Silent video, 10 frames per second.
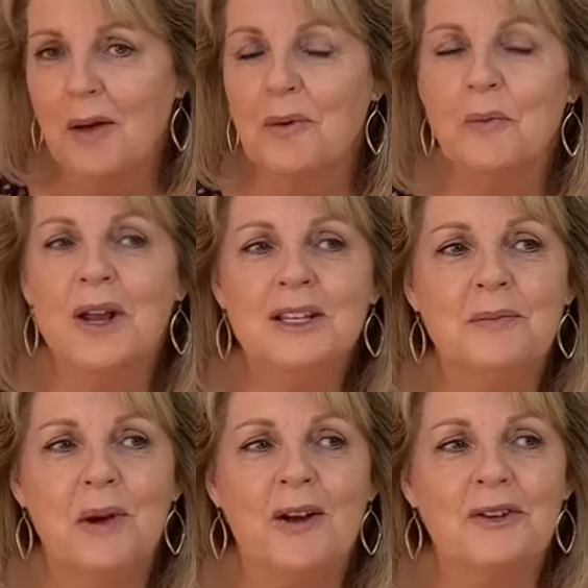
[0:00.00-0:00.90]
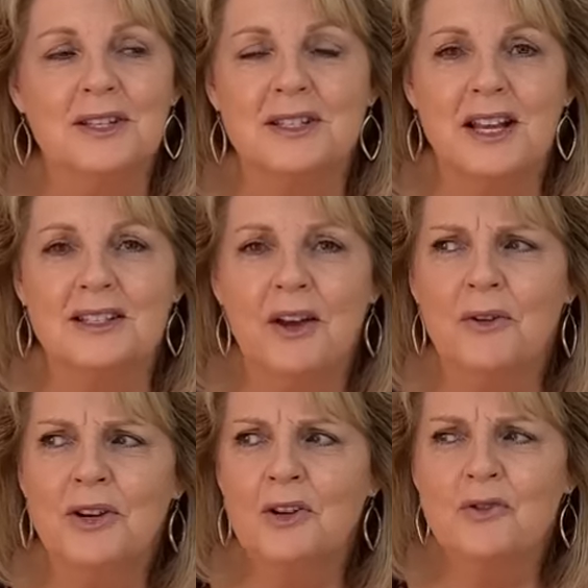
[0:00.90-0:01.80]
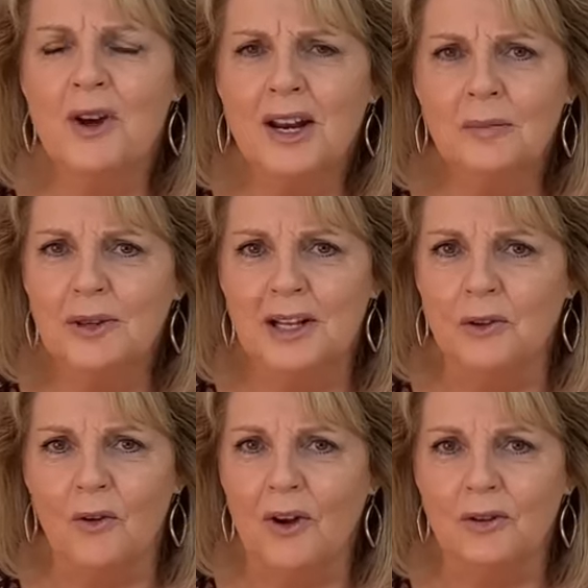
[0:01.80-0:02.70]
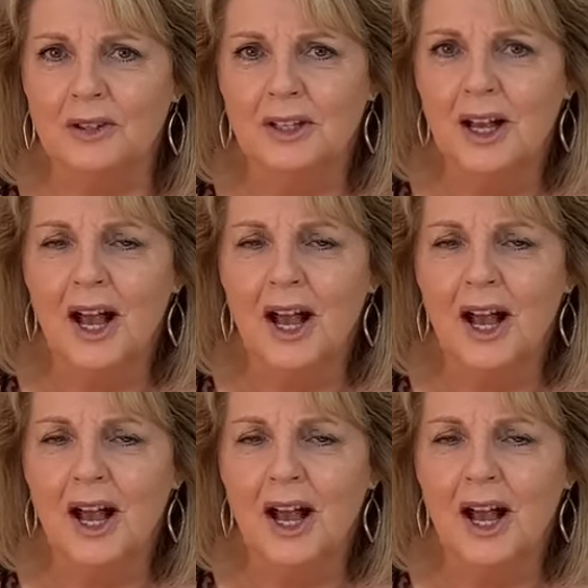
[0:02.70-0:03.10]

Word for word: But Wendy Berry says they were incredibly loyal